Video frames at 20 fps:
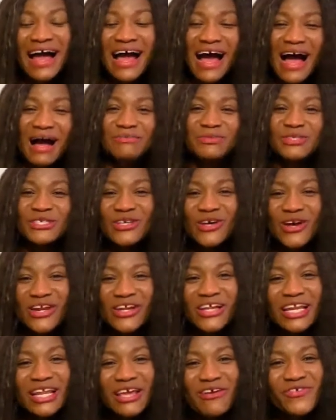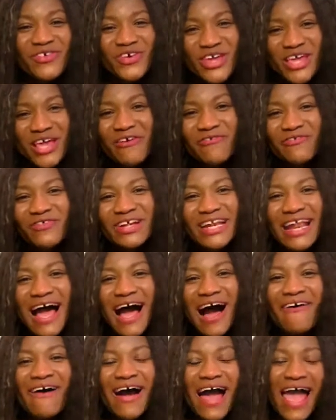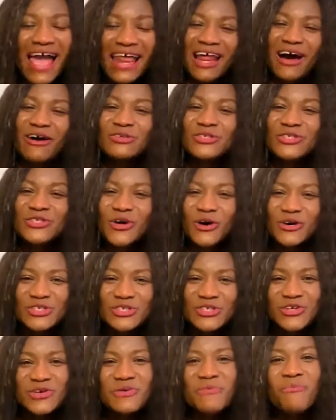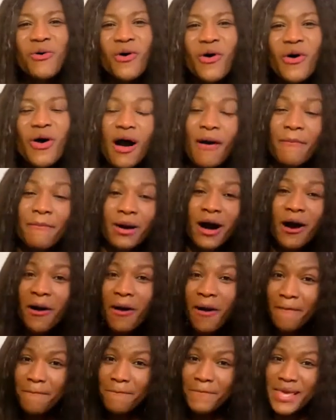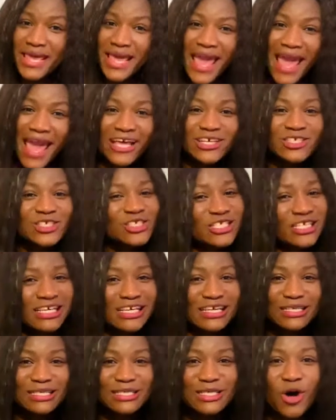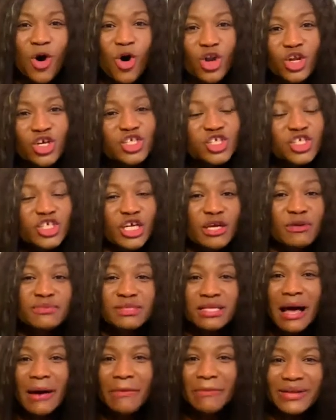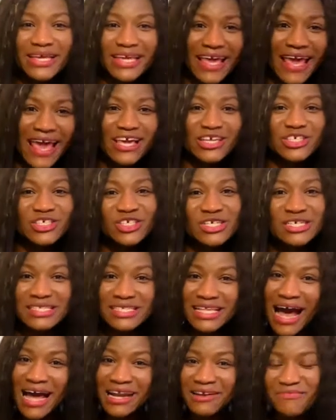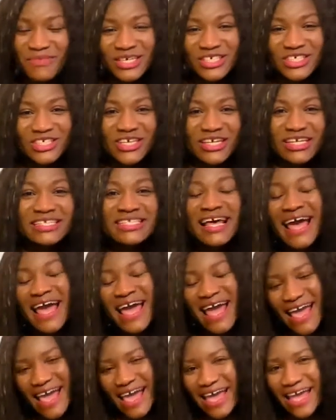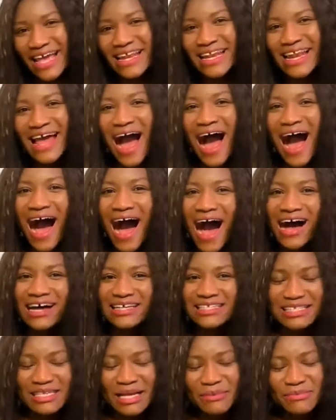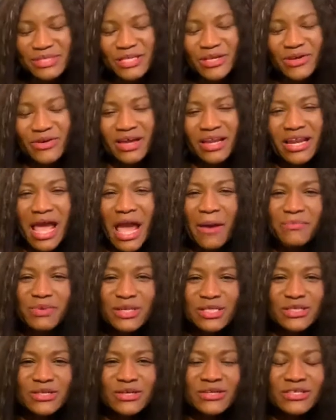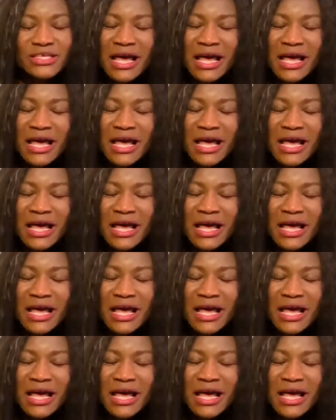I'm just going to leave you here for now, and I'll talk to you more about PhD scholarships, applications, admissions in our subsequent episodes.